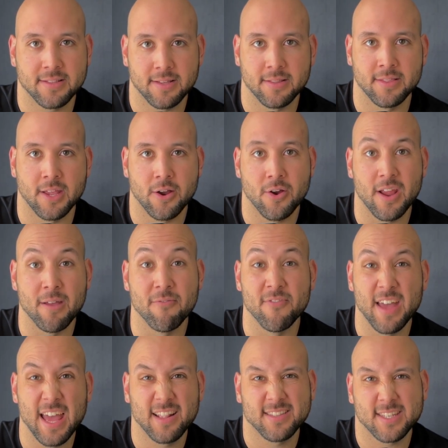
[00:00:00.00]
they're
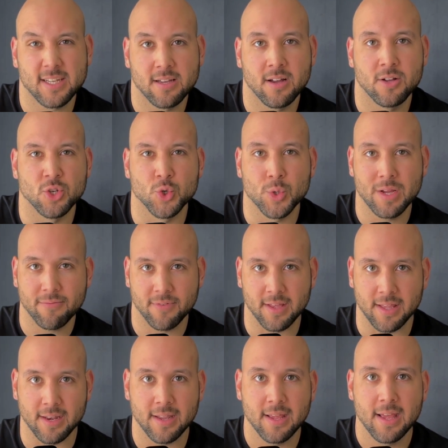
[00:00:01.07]
event
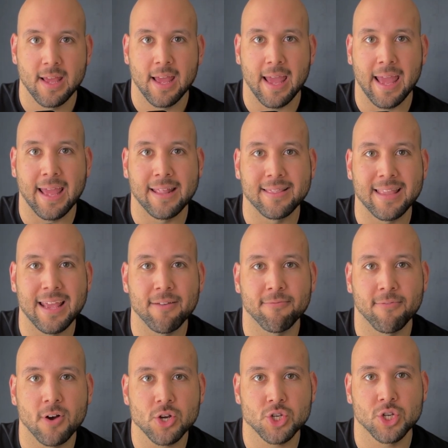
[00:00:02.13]
driven, and they
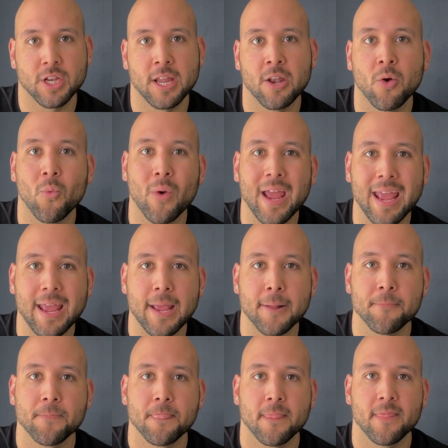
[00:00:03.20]
function in a way
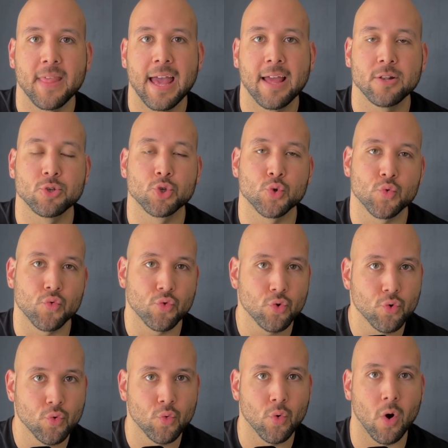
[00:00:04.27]
that
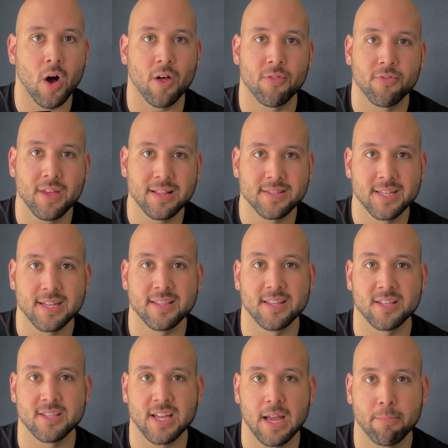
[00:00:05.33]
true, authentic
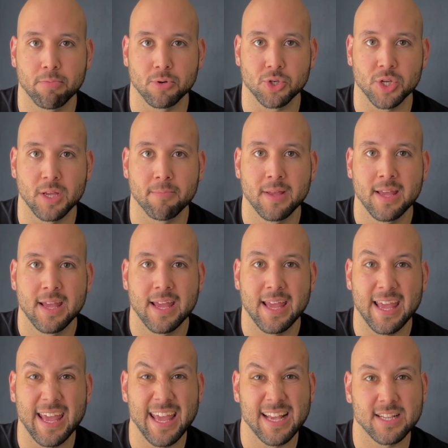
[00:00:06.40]
discipleship
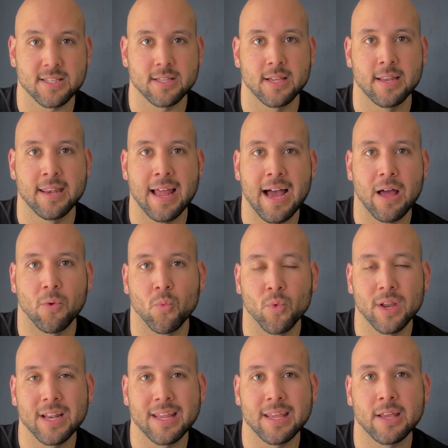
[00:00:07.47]
is not
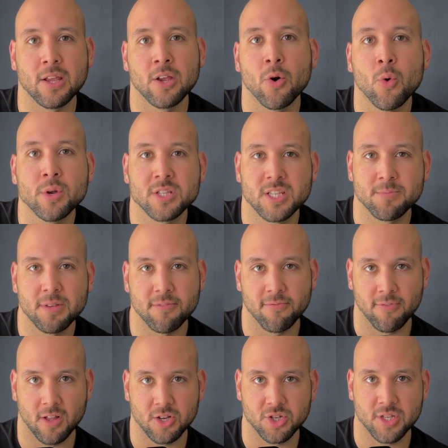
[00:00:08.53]
really going to be
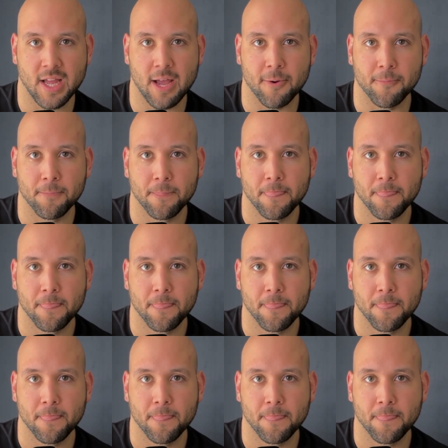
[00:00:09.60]
flushed out.